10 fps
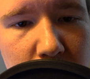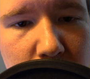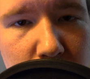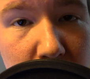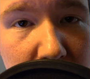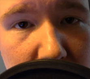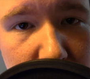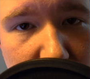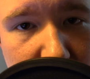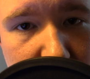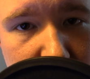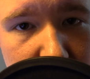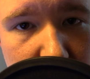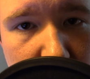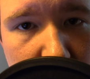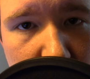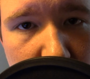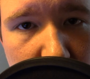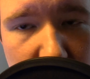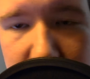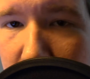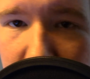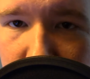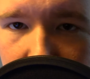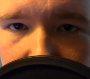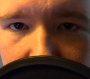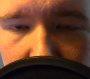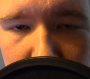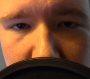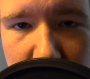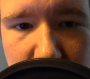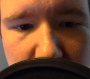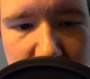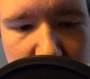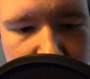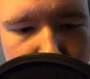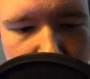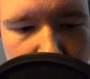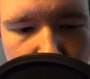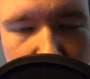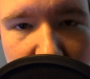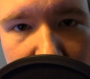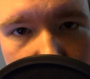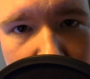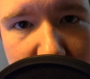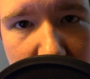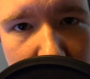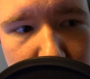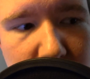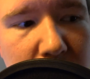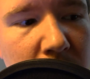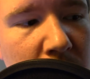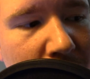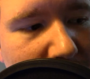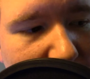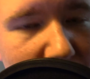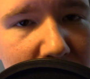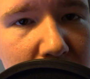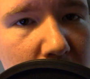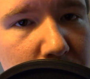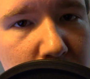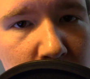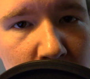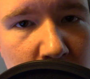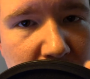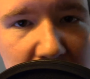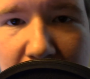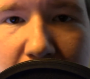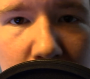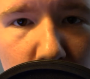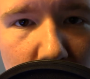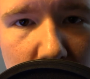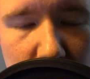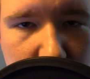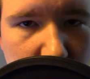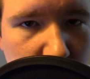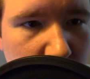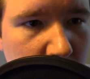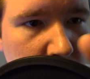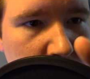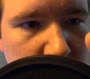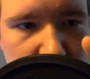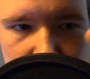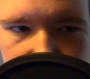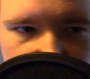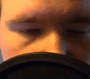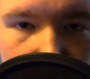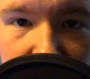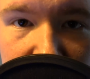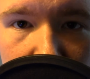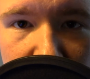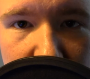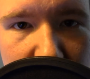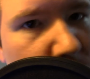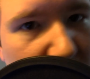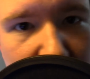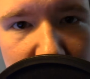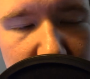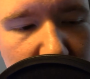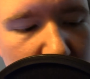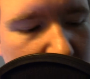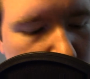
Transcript: running out of ideas. It's very rare that I run out of ideas, but when it does happen, getting up, taking a walk, doing something else, playing a video game,